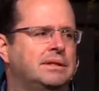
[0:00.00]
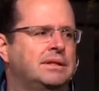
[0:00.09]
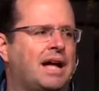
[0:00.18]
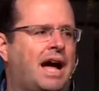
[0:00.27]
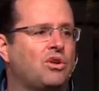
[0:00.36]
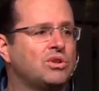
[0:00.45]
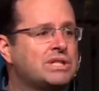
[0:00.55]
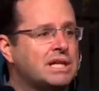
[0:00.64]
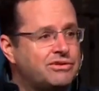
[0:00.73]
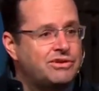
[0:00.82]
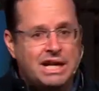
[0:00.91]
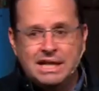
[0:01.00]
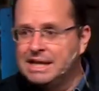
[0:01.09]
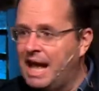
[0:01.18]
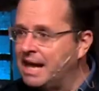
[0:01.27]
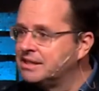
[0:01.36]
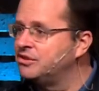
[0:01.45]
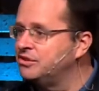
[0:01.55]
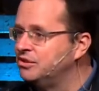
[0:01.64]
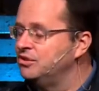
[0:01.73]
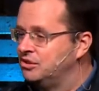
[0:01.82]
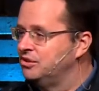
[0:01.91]
I'd also really like
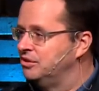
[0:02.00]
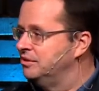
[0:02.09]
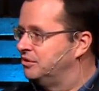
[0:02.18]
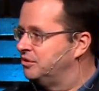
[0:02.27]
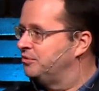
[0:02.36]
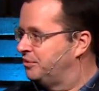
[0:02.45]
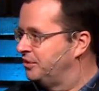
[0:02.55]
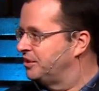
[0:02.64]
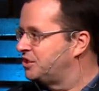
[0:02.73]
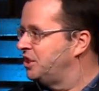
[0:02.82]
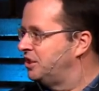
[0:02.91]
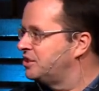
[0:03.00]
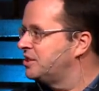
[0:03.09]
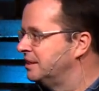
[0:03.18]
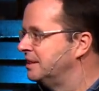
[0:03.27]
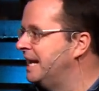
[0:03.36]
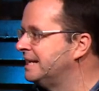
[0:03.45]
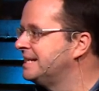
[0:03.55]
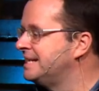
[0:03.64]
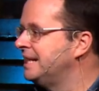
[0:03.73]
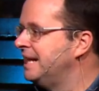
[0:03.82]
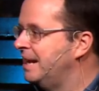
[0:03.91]
to fill the church. So next
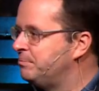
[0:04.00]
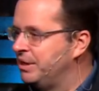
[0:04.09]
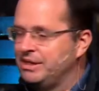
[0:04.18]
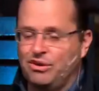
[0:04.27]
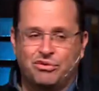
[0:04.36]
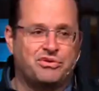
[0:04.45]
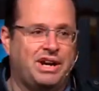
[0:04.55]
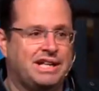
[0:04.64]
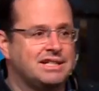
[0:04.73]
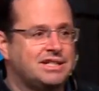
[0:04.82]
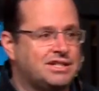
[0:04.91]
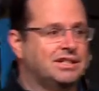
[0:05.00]
Sunday, bring your friends.